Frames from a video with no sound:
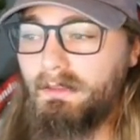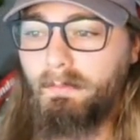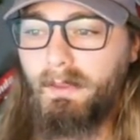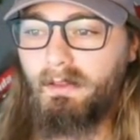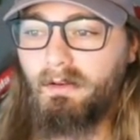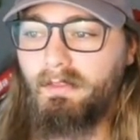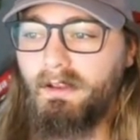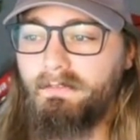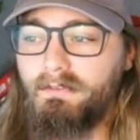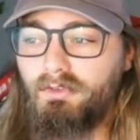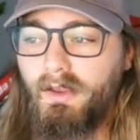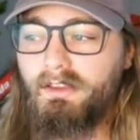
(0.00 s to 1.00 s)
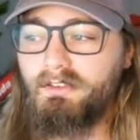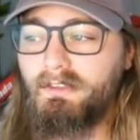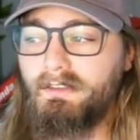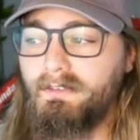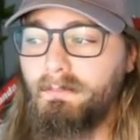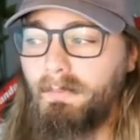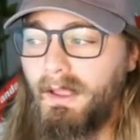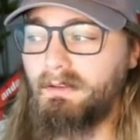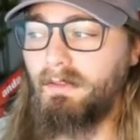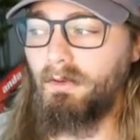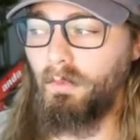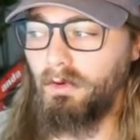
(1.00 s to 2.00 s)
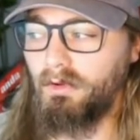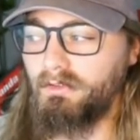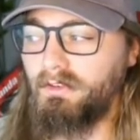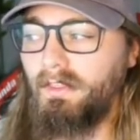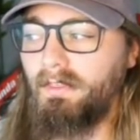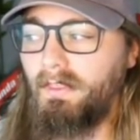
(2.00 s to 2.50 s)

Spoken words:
to Peter that if Strange sends them back to their worlds,